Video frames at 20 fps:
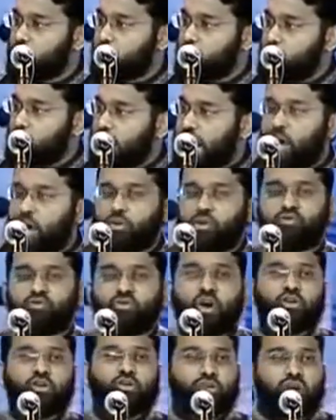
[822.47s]
our
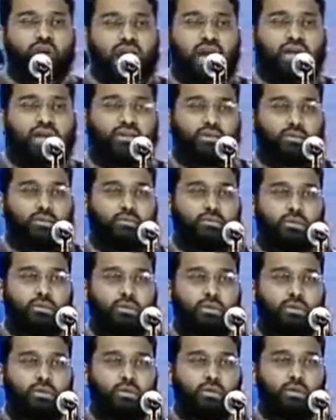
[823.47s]
father Adam,
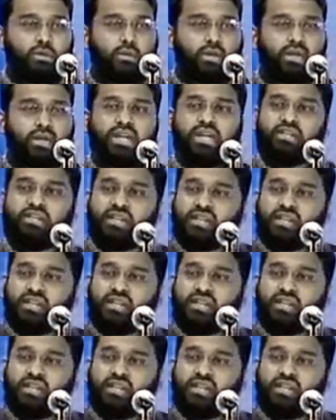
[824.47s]
he did